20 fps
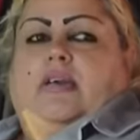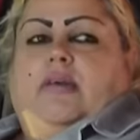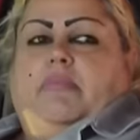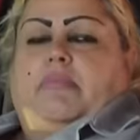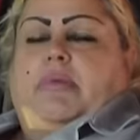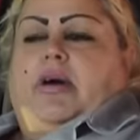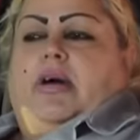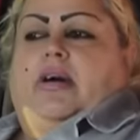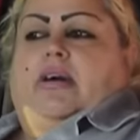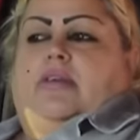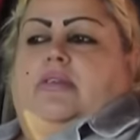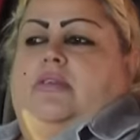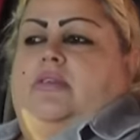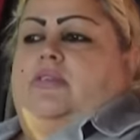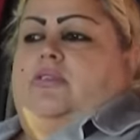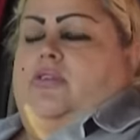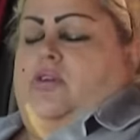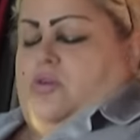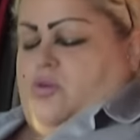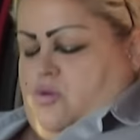But, you
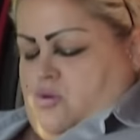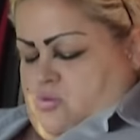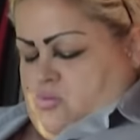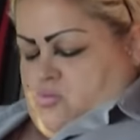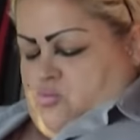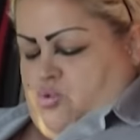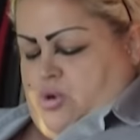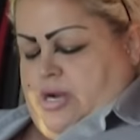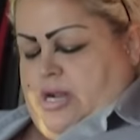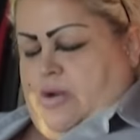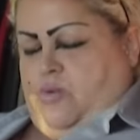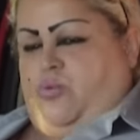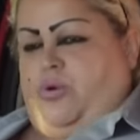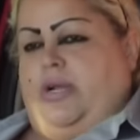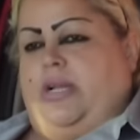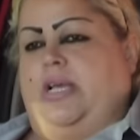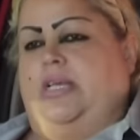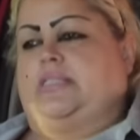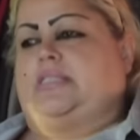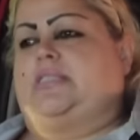know, what,
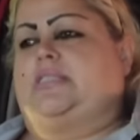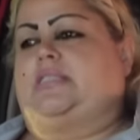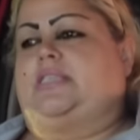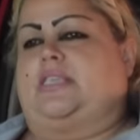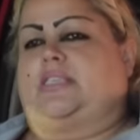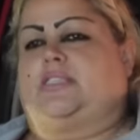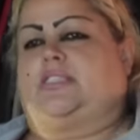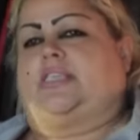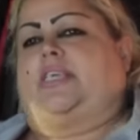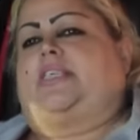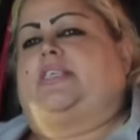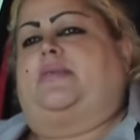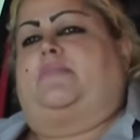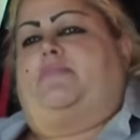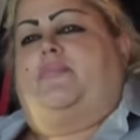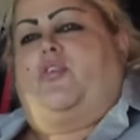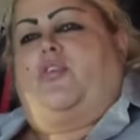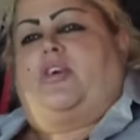what else is the agenda, bro?